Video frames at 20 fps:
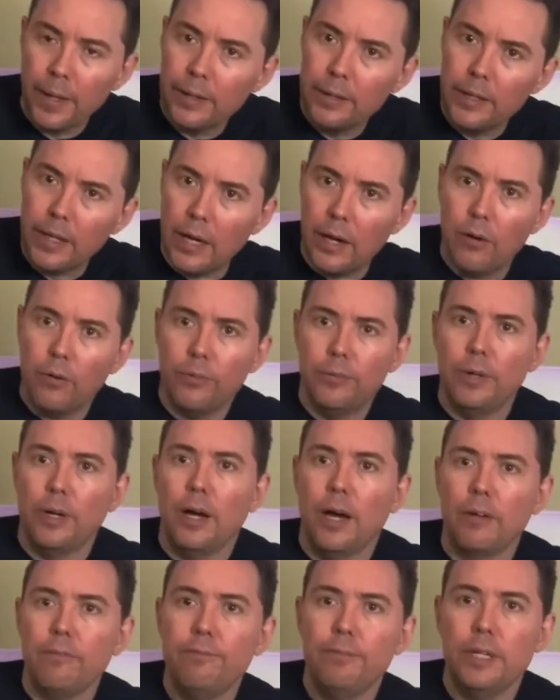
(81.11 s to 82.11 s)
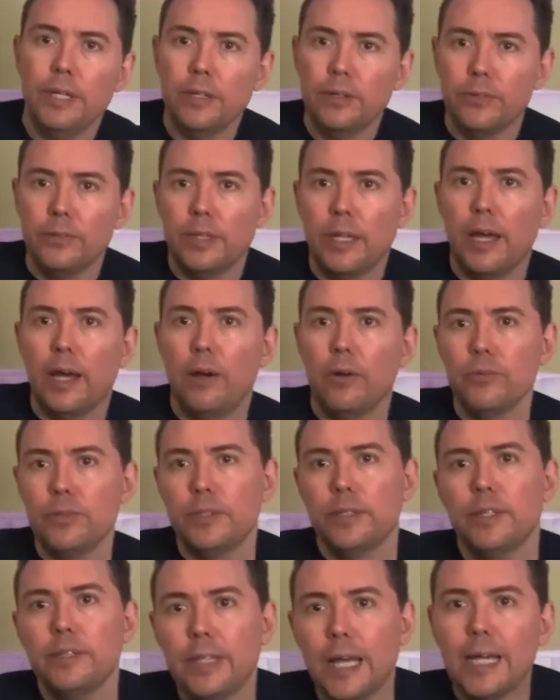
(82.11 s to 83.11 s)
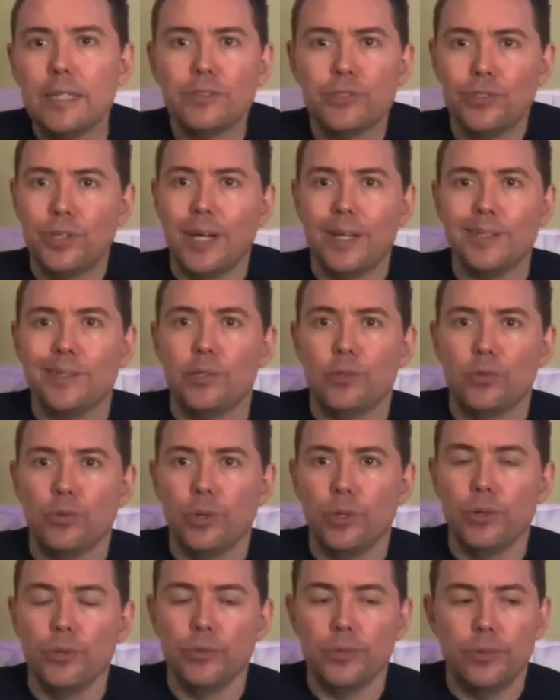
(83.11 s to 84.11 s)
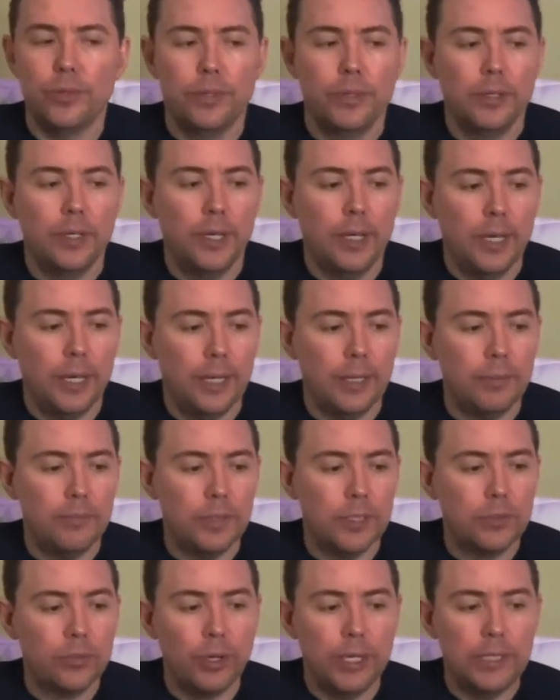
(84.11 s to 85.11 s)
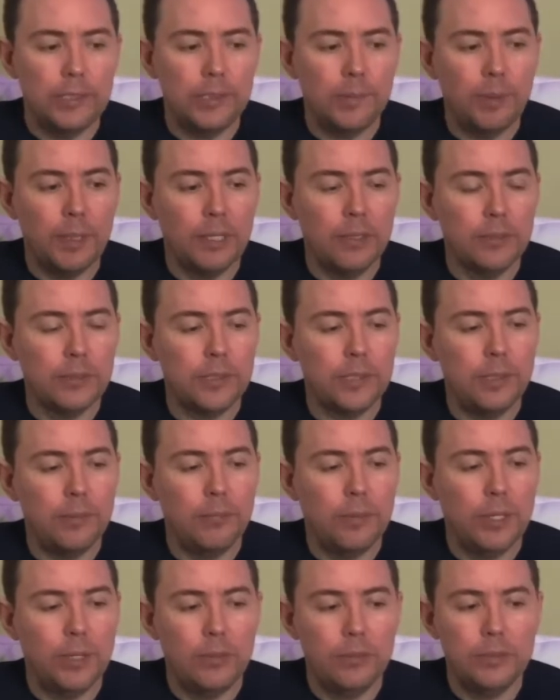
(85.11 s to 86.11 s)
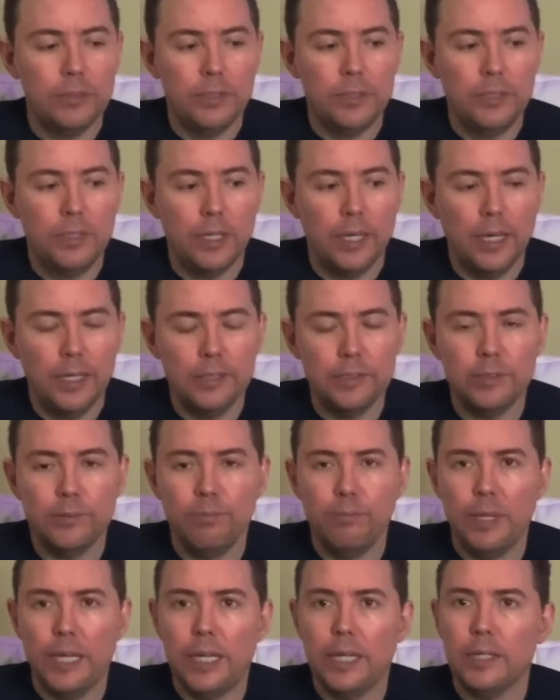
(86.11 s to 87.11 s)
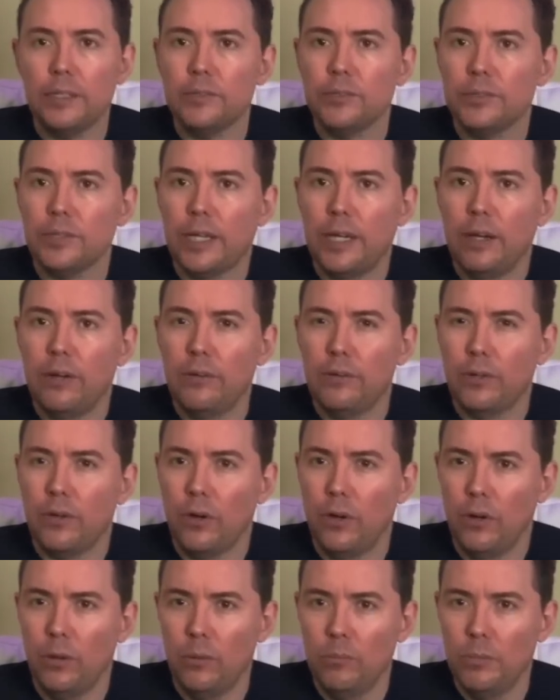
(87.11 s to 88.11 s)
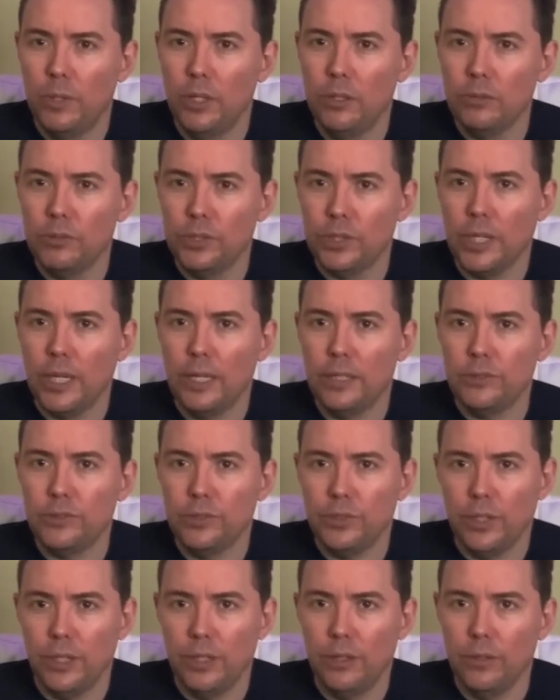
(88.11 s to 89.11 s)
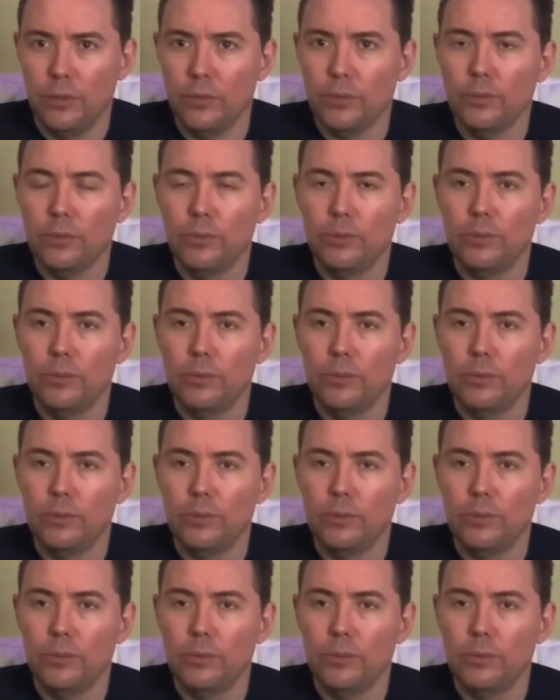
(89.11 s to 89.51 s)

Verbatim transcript: Now, I figured out that that's not the truth. Um, the transparency mode does make it sound almost as though